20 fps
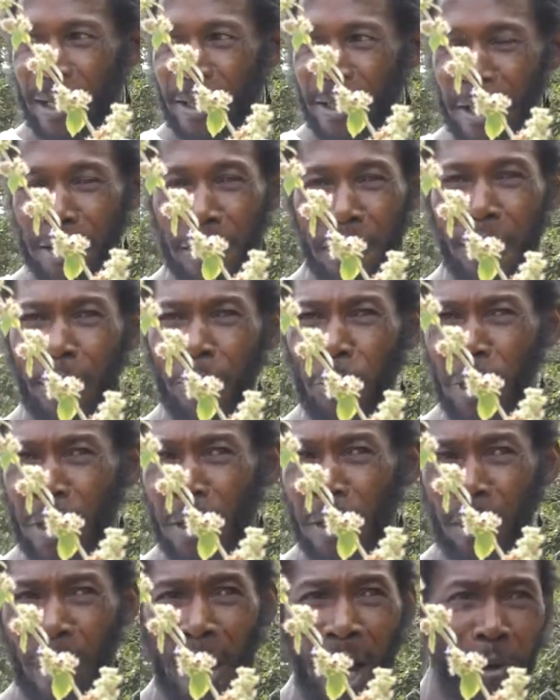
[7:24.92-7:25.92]
That is with
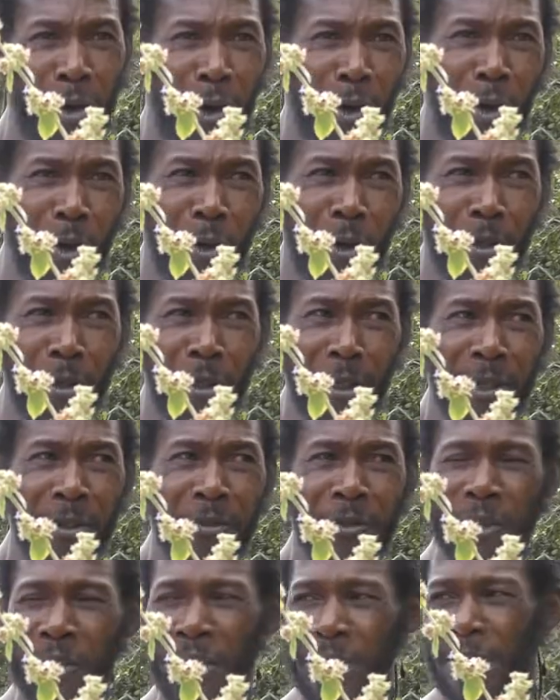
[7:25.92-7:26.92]
our whole lot
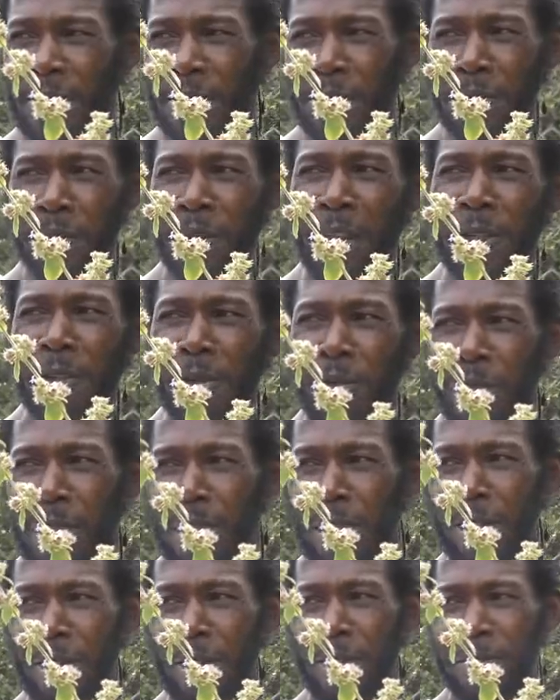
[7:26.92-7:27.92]
of tradition trying to
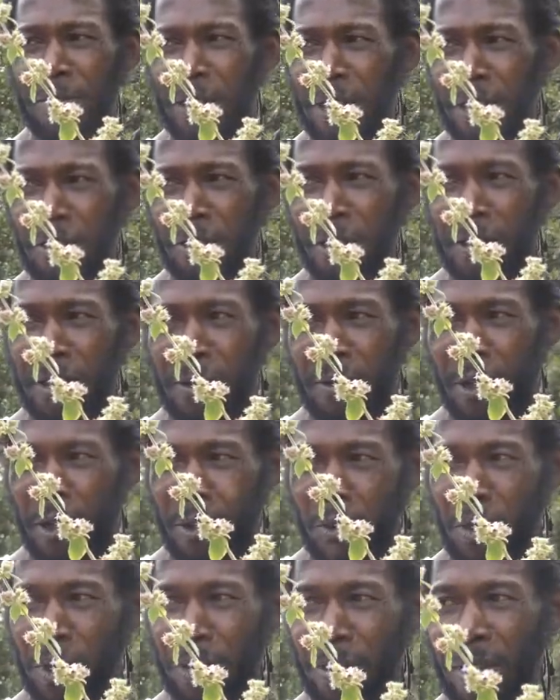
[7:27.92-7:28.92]
bring a lot of things
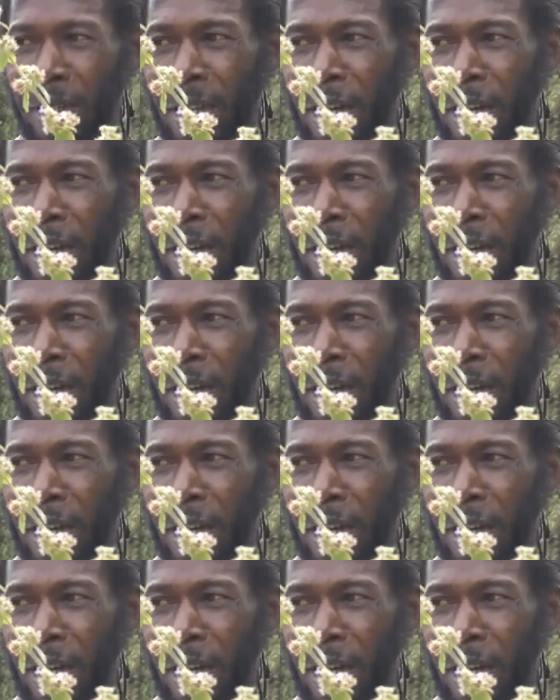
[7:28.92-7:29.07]
on with.